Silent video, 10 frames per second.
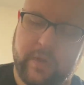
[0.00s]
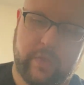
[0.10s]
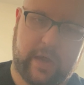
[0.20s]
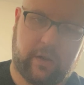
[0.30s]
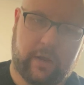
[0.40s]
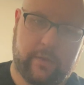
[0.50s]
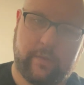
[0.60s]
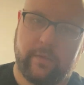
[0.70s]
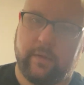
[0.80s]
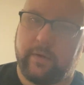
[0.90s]
that
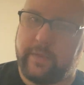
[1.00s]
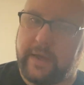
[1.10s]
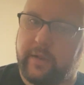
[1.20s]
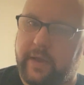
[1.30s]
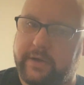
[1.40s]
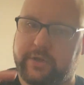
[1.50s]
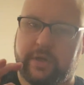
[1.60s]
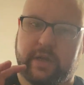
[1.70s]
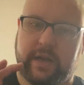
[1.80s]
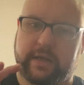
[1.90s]
allows you to
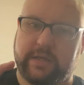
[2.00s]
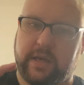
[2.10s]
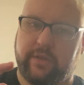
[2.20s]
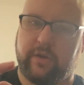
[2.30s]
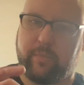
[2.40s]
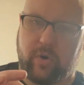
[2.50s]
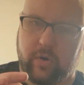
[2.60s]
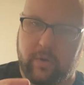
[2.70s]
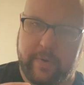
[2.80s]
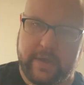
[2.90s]
connect to either your
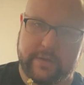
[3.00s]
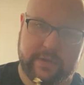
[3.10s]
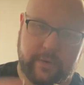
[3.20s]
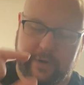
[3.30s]
pogo pins or